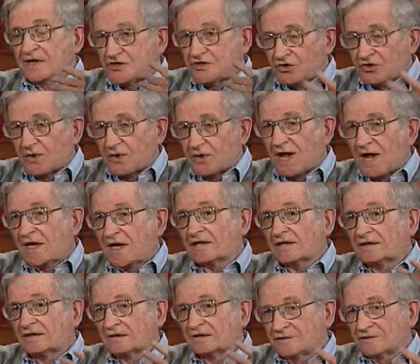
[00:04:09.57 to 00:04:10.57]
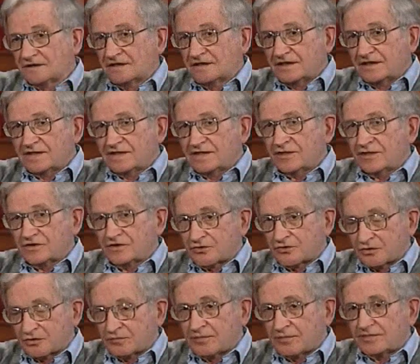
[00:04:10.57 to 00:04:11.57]
tyrannical
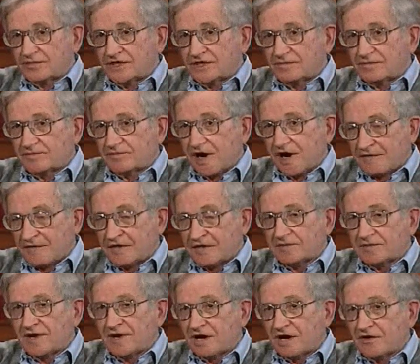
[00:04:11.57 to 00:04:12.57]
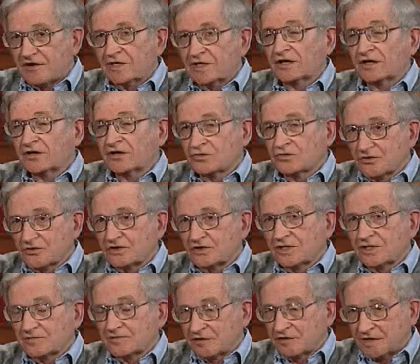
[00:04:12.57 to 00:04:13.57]
control, private power
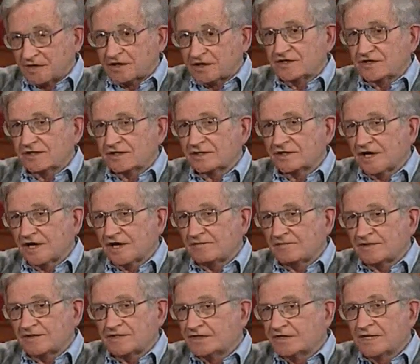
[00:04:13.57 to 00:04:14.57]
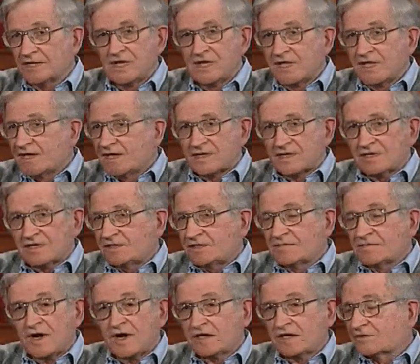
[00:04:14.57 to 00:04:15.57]
controlling production commerce,
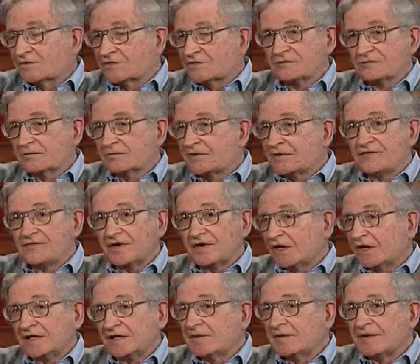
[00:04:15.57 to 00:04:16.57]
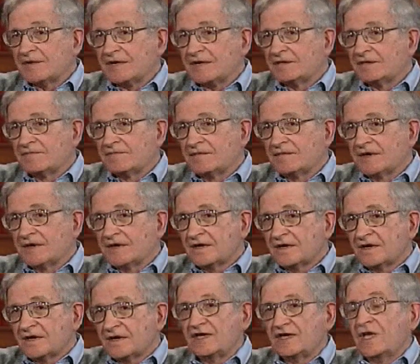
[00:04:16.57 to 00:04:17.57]
democracy will be very limited.
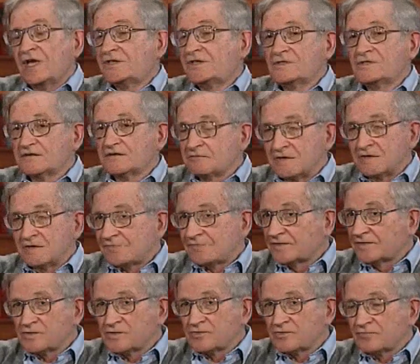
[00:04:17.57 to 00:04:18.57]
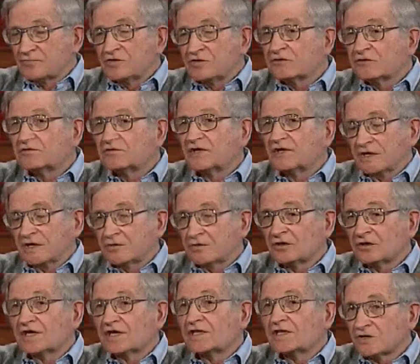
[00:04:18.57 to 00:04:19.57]
We have to move to what he
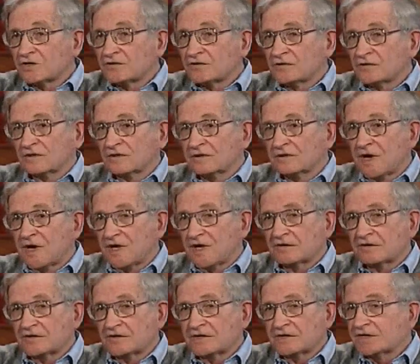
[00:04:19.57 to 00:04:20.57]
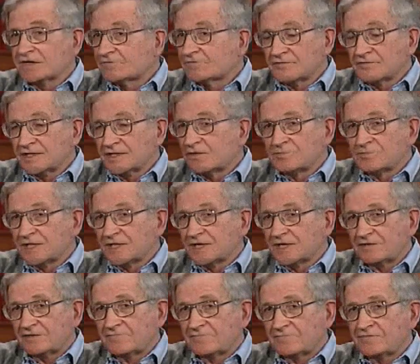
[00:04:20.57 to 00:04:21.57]
called industrial democracy if we hope to
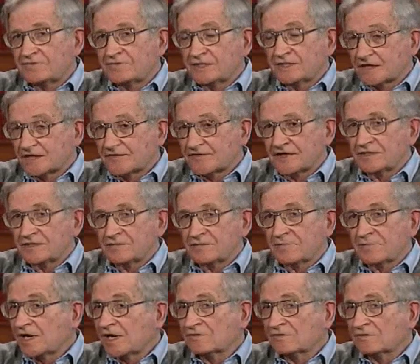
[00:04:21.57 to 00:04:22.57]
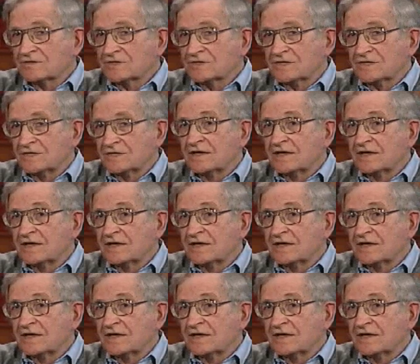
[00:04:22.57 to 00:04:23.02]
have significant democracy.